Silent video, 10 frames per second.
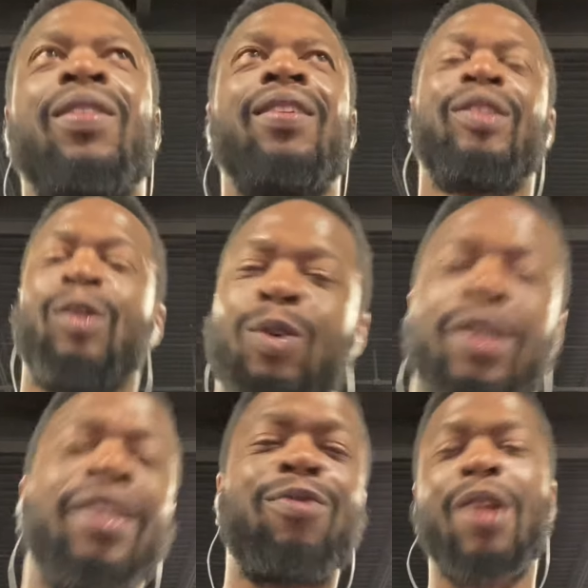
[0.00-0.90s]
So
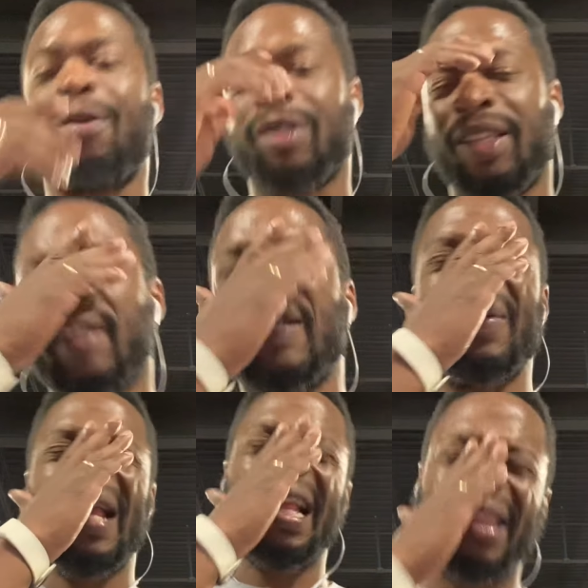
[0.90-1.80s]
here's what I was thinking,
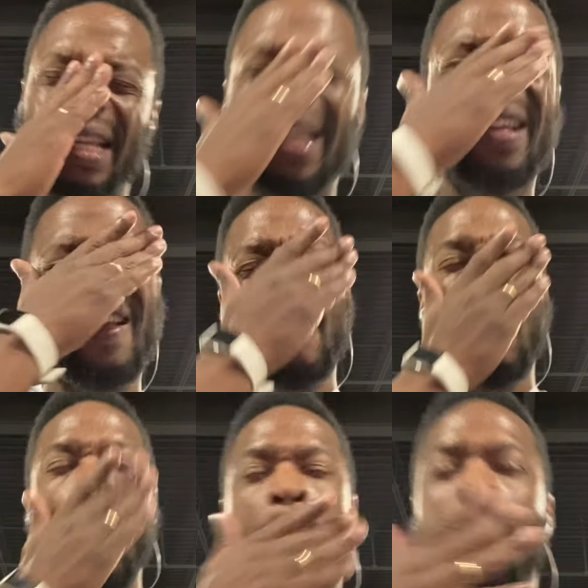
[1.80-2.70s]
man. I think
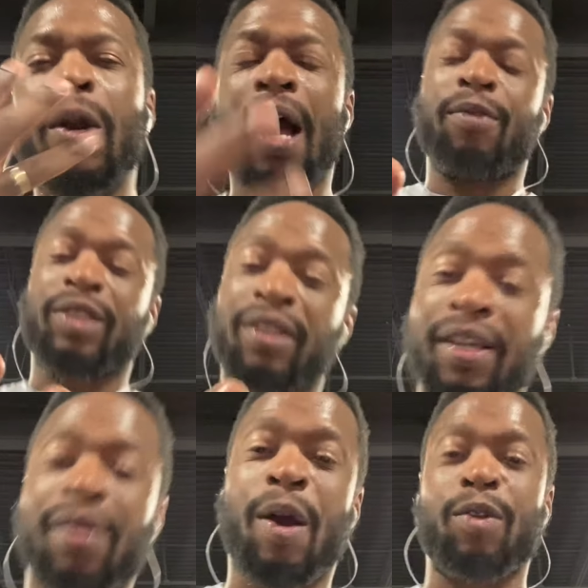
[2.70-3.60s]
what I was
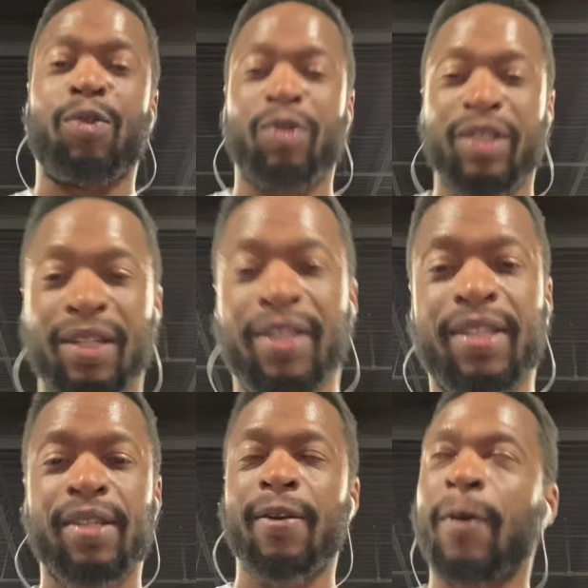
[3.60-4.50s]
thinking about doing is
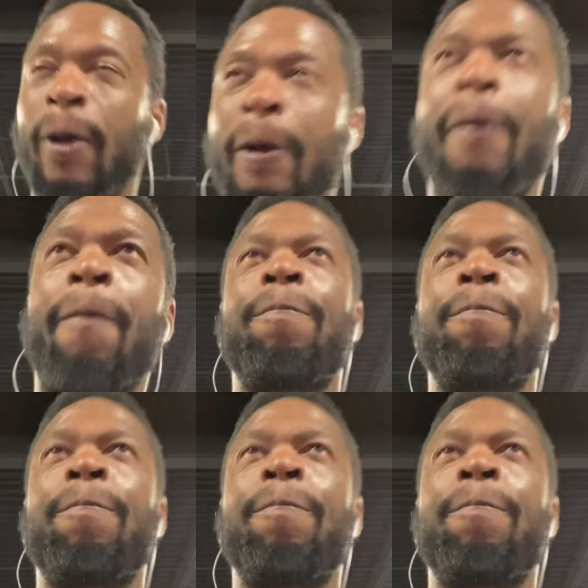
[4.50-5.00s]
this. Um,